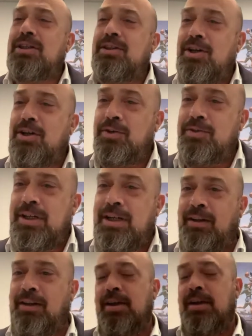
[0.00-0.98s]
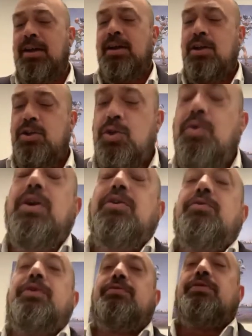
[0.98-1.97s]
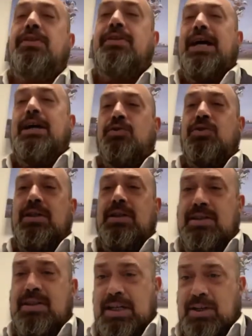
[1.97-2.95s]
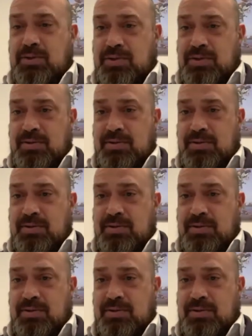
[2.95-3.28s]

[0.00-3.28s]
the hotel, two hundred fifty thousand in sales.